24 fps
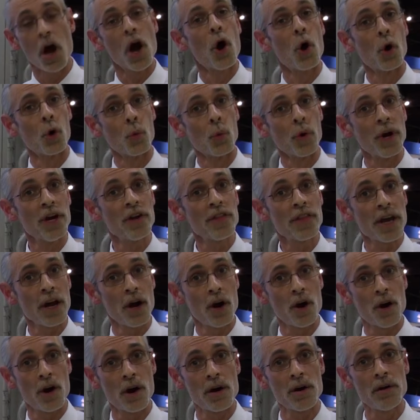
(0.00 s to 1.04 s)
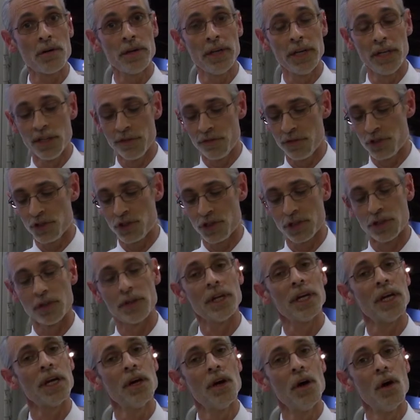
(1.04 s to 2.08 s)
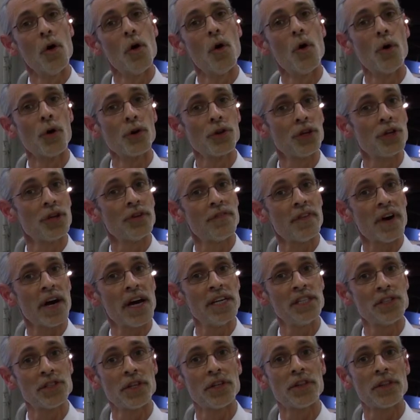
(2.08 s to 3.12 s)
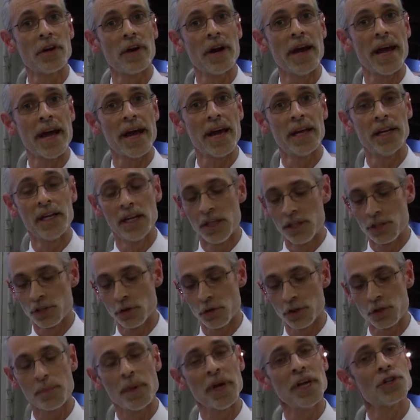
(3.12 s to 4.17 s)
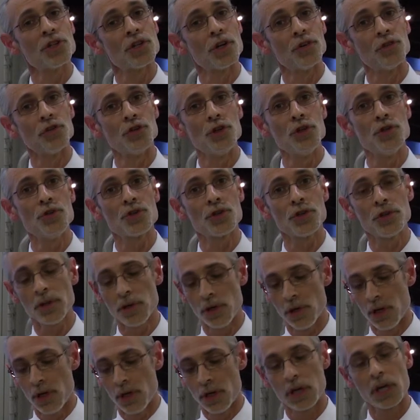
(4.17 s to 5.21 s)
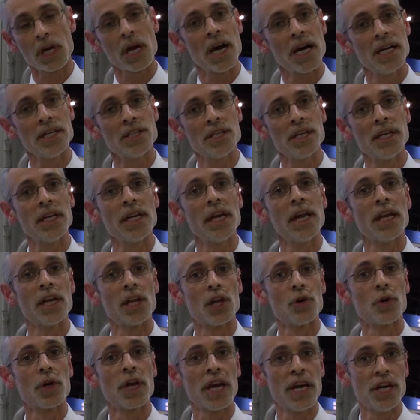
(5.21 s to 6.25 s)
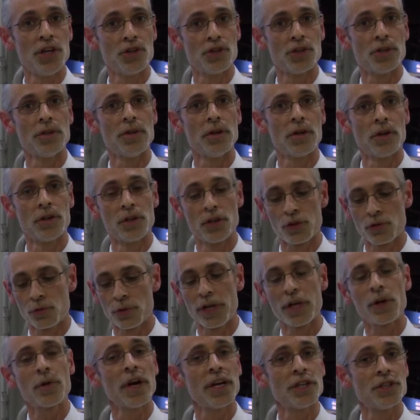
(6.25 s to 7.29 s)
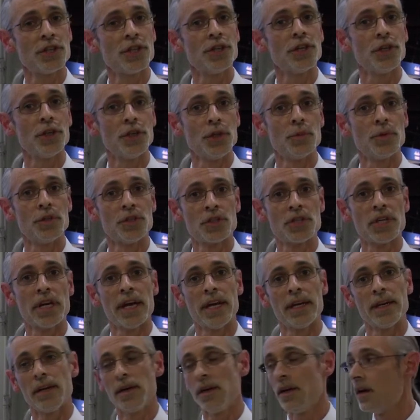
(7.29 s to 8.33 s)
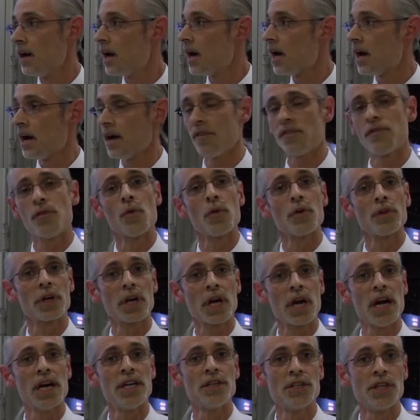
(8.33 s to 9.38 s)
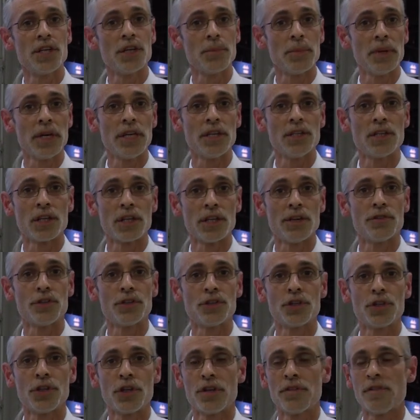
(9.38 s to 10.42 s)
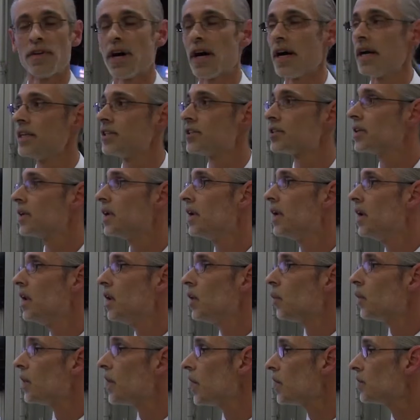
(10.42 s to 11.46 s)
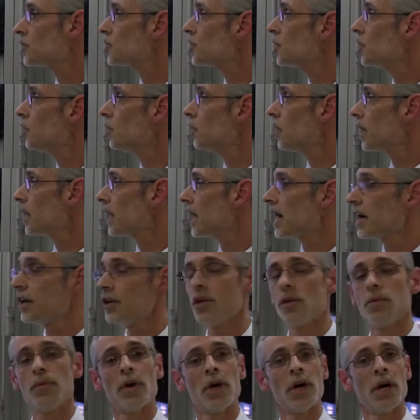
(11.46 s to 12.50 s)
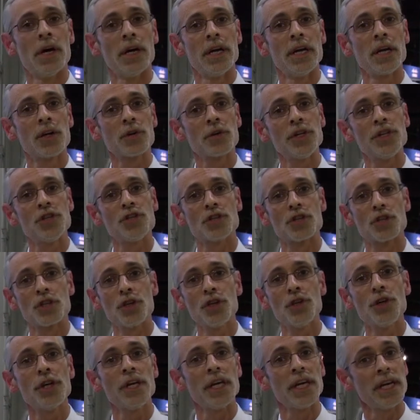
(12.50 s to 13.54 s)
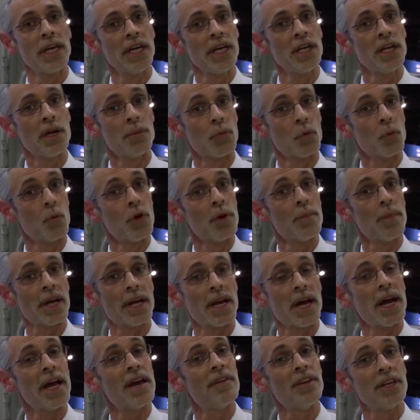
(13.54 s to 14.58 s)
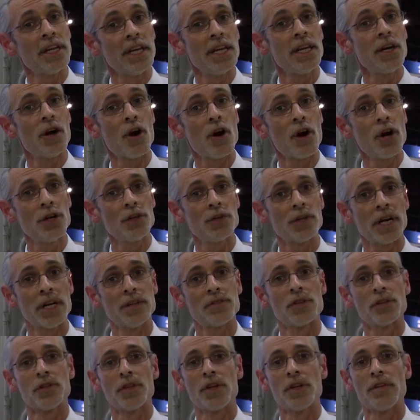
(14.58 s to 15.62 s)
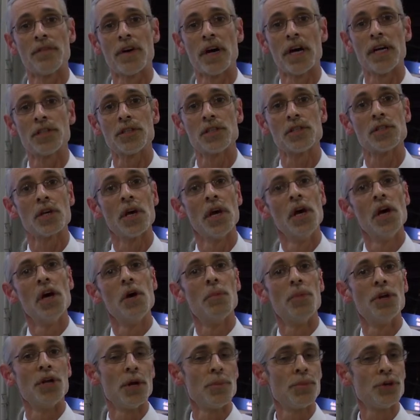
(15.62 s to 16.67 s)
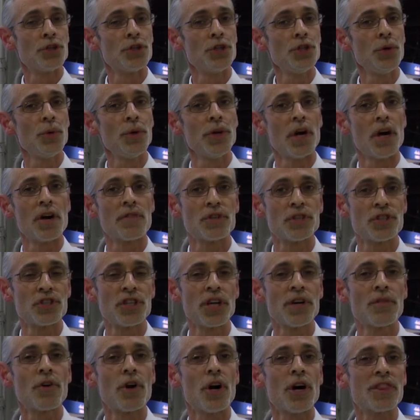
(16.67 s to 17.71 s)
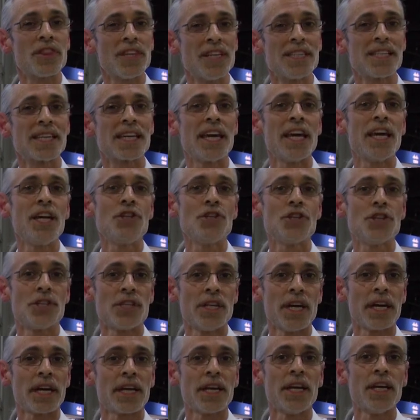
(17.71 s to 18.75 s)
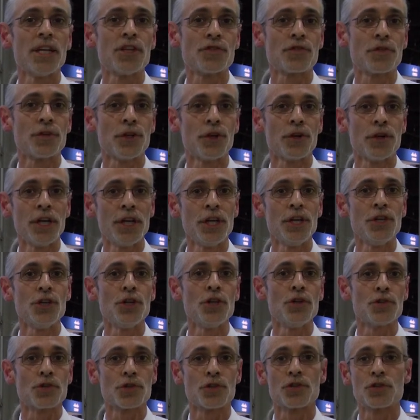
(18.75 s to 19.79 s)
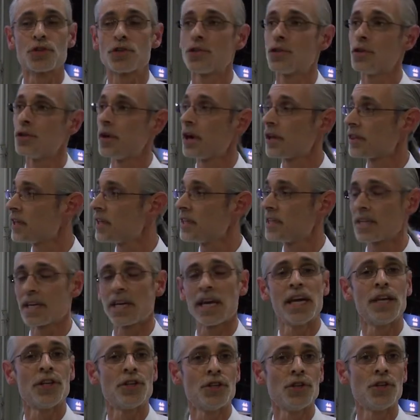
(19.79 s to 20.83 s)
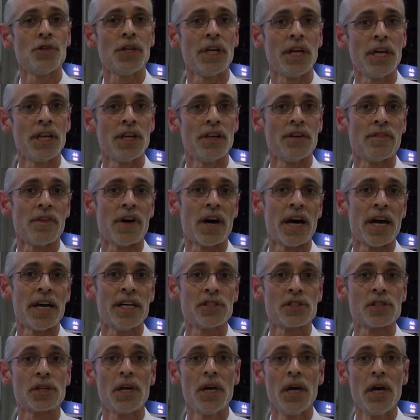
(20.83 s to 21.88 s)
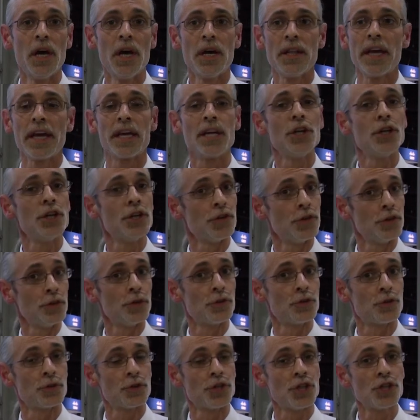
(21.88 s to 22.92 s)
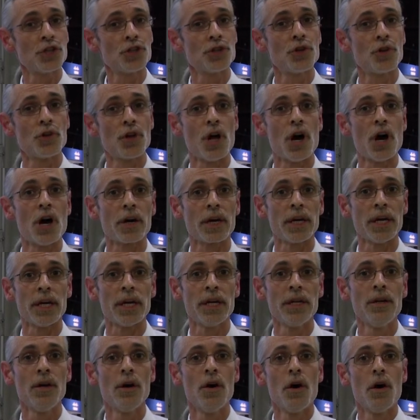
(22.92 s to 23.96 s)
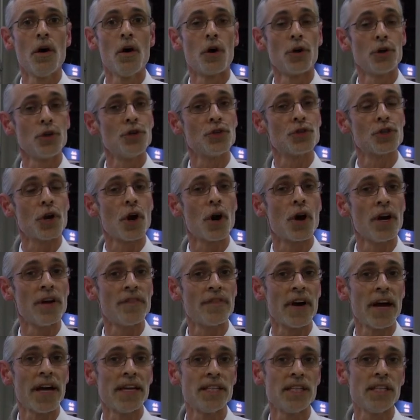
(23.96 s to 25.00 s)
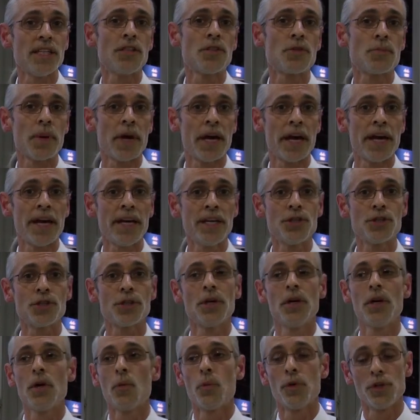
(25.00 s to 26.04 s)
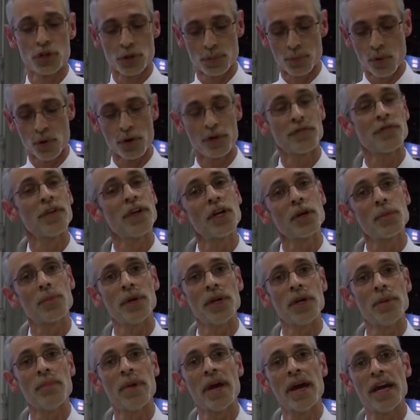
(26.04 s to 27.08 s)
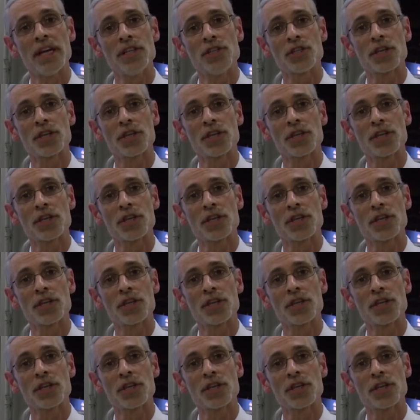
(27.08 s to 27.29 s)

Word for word: or where they are in the facility or the device that they're at. So it's based on user, content, and location are the three criteria you would set uh, for the content being delivered to the device. We also allow you to uh, increase security, again, number one, by not having any hard drives on the devices, but number two, we offer several authentication techniques for your end users to authenticate to the end device. They could either do a traditional login or use an RFID as badge, we support fingerprint badge